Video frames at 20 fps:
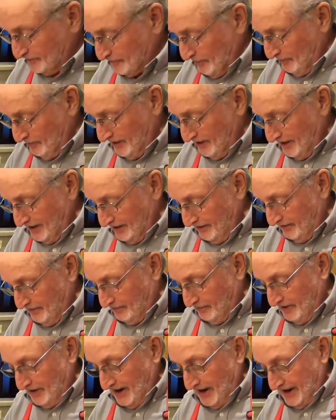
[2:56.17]
what we're going to do.
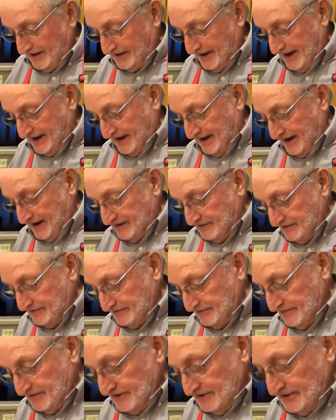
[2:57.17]
We're going to take a
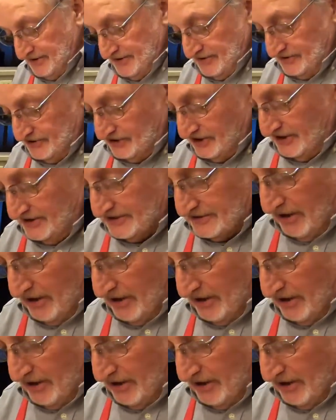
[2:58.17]
cheese